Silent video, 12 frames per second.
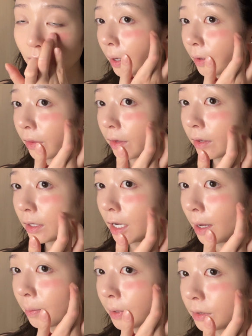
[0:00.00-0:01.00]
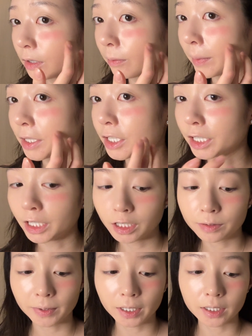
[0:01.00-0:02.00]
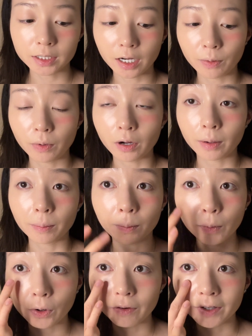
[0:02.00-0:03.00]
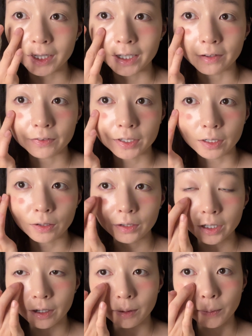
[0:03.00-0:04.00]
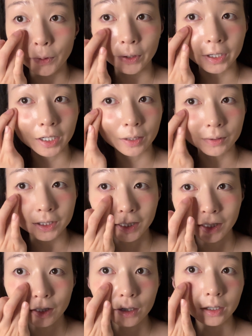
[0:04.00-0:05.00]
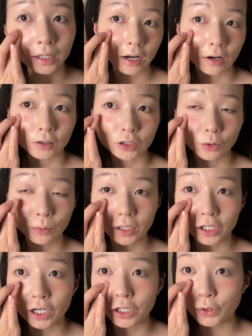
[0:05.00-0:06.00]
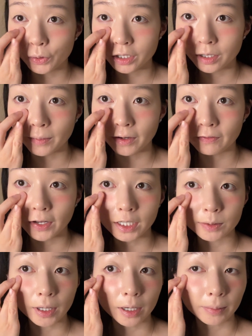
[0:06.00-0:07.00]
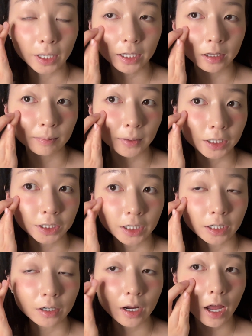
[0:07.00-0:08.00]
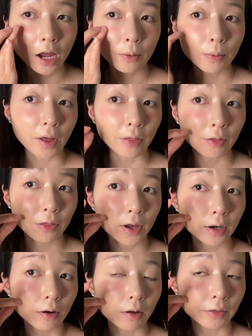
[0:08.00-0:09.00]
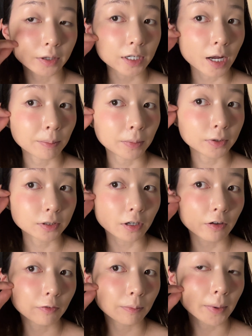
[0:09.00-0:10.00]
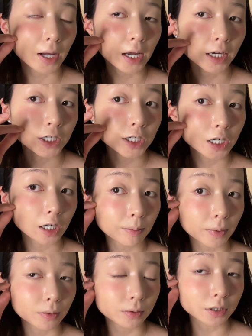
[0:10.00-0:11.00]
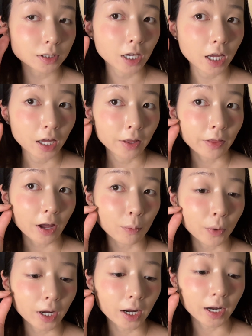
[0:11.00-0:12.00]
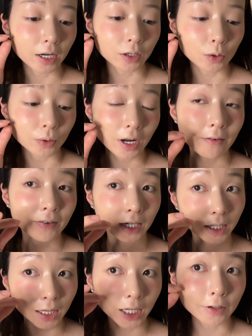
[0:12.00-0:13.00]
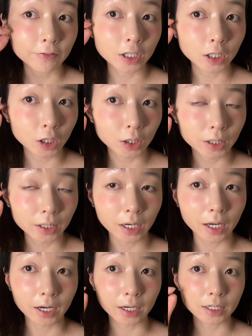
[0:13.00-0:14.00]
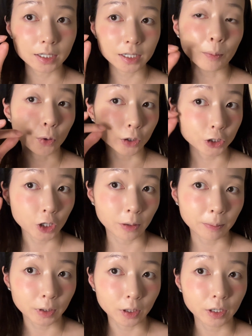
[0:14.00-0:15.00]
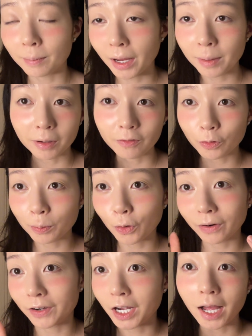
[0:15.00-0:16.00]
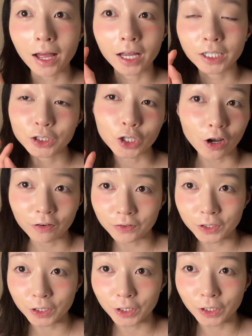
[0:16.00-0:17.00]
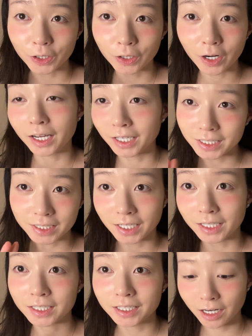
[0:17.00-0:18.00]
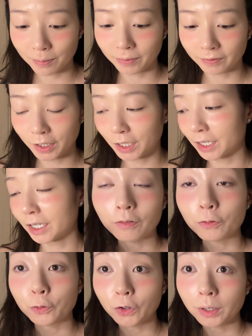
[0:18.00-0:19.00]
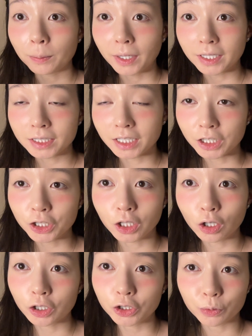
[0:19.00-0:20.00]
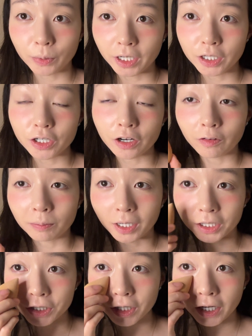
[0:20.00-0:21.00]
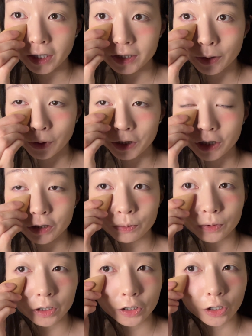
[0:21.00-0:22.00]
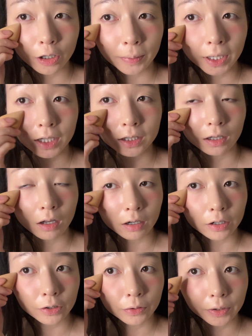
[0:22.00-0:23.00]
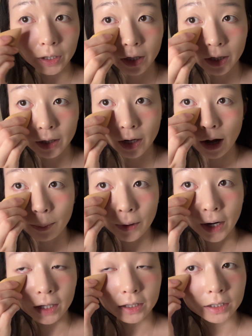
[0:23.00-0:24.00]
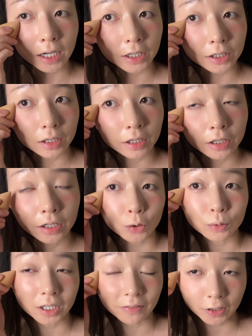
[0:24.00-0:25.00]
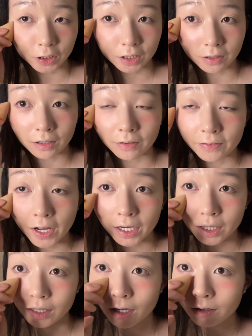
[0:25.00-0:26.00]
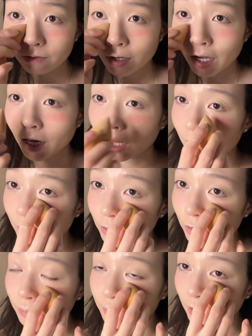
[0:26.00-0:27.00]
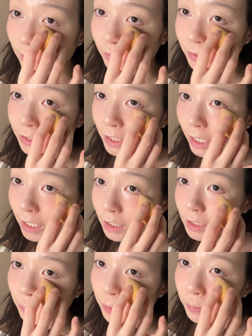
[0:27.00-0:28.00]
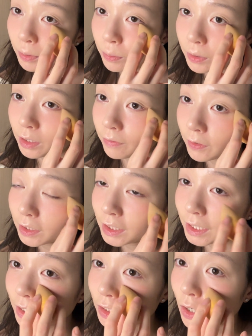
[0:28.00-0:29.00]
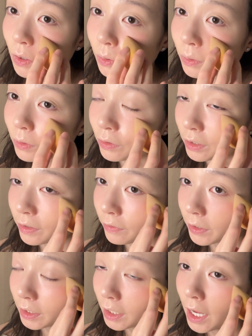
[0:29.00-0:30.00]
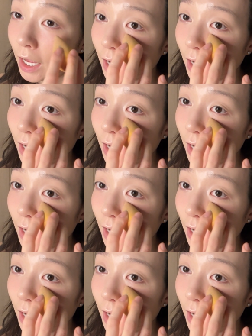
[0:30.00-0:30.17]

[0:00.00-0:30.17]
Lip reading: rather than the temples of my cheeks because I want more of a lifted look and a more cutesy look. And I also want to shorten my face by applying the blush here rather than on the temples of my cheekbones. That way I don't have like a lifted look and a more sharper look. I'm aiming for more of a softer, innocent type of look. And Fwee makes such a large range of blush shades, which is really good because a lot of Korean brands actually don't diversify enough in terms of their shade for people with different skin tone or different